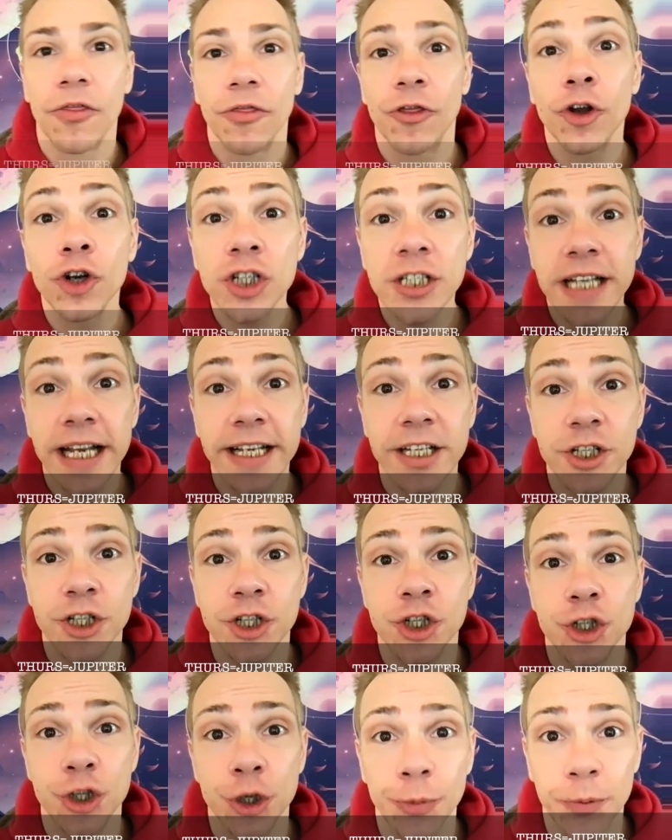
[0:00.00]
Thursday is
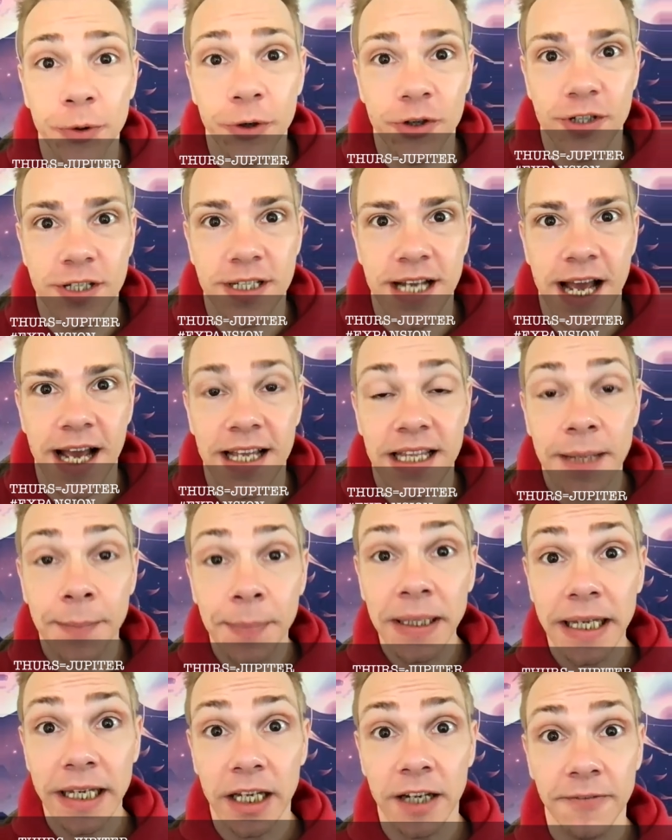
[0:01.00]
Jupiter's day, the
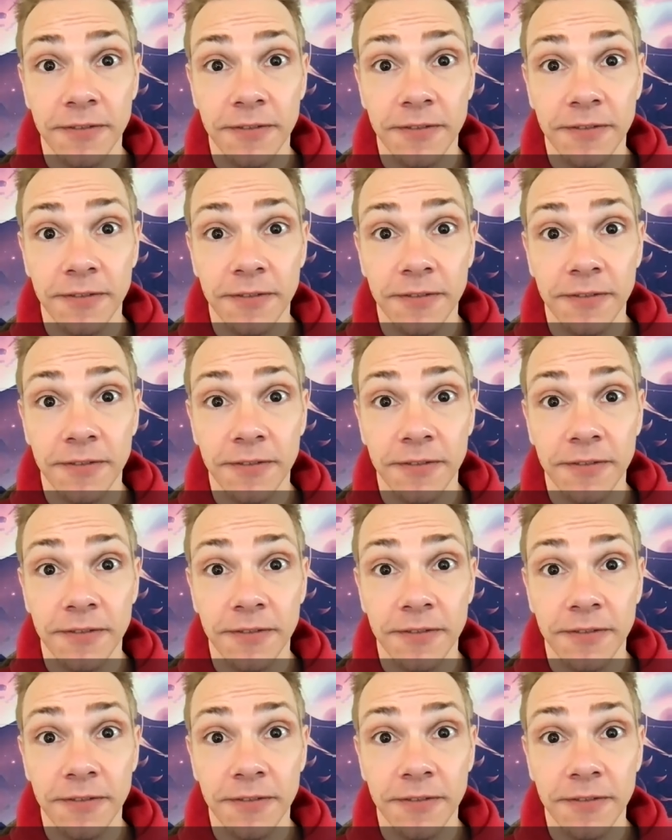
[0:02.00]
planet